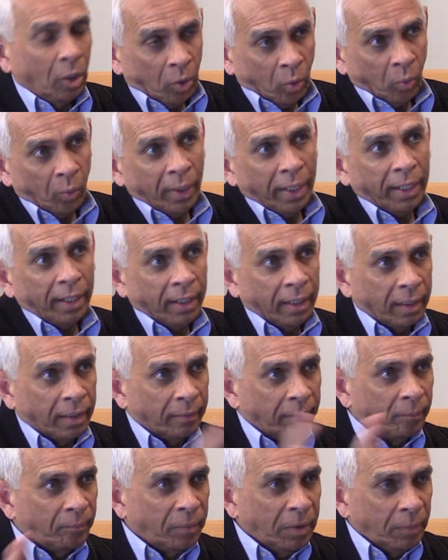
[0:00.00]
where
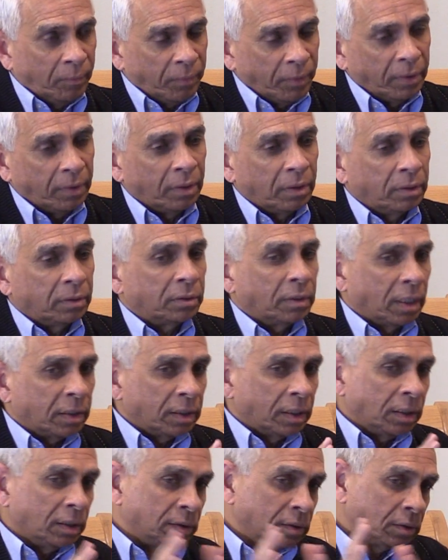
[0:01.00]
people, that
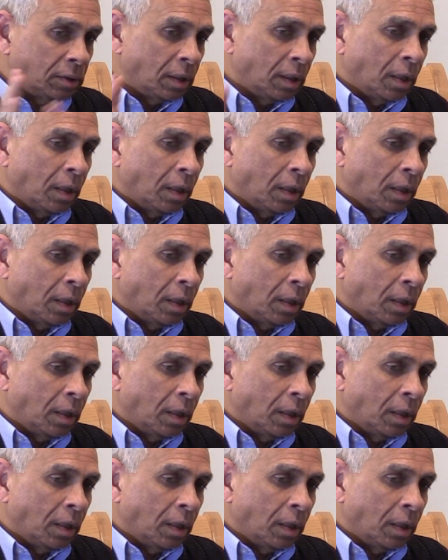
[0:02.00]
is,